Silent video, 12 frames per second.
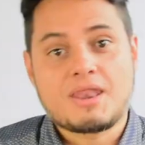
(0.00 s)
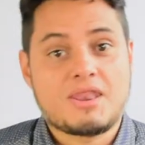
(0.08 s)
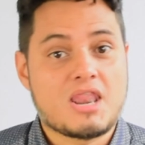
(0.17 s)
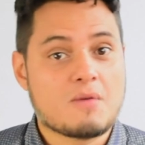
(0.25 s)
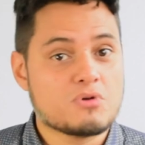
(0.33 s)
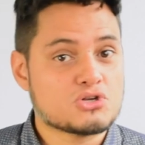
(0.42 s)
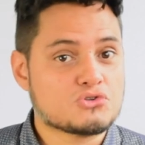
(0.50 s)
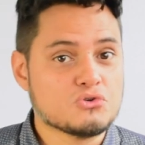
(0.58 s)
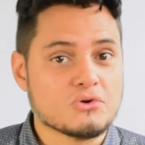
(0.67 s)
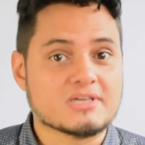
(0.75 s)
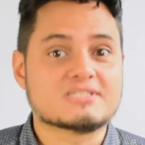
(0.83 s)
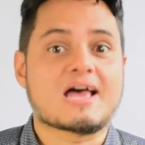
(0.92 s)
Number
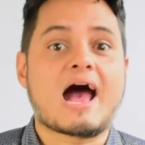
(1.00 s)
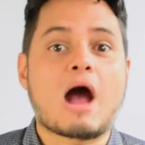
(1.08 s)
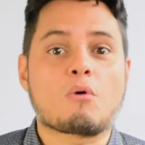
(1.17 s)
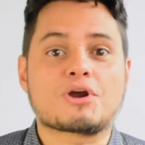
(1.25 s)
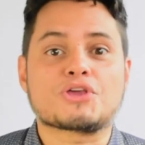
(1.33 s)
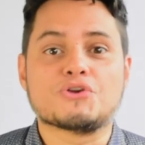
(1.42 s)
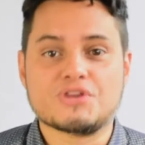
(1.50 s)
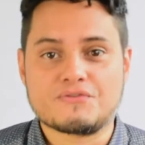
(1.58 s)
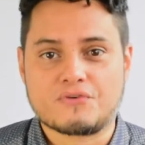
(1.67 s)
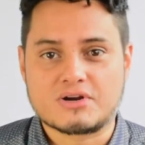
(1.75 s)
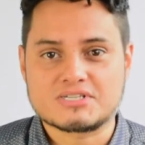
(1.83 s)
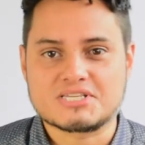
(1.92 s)
two is Howard
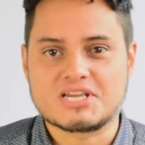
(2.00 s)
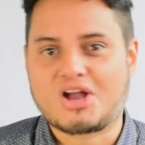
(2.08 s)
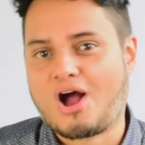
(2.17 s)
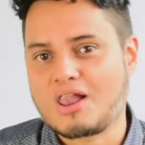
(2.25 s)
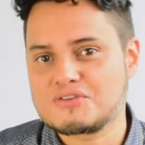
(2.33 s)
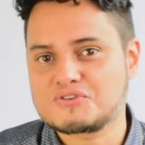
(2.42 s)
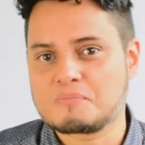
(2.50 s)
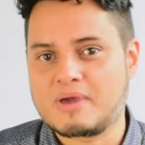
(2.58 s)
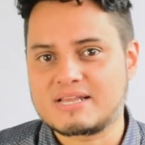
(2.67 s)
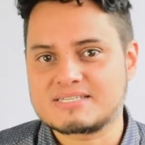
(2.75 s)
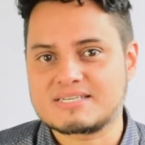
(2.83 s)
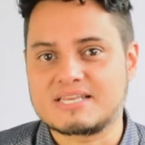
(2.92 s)
University College of
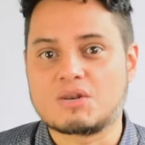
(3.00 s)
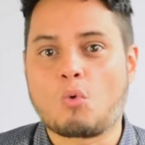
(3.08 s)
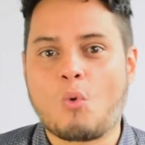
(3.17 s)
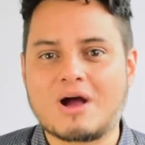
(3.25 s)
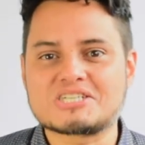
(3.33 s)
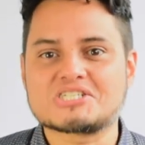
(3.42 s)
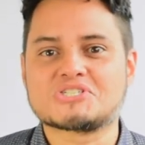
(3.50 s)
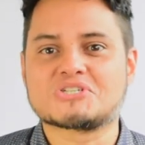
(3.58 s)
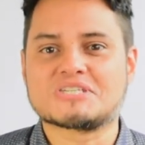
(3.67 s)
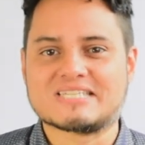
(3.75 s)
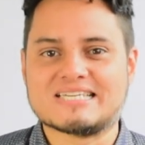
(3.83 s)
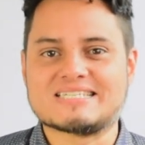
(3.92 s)
Medicine in
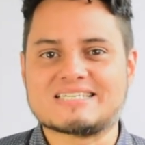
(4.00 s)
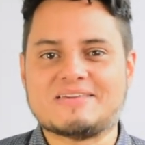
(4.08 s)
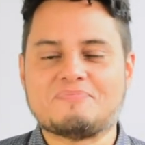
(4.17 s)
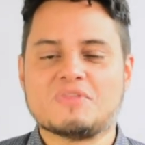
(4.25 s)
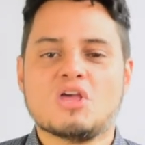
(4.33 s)
Washington, D.C.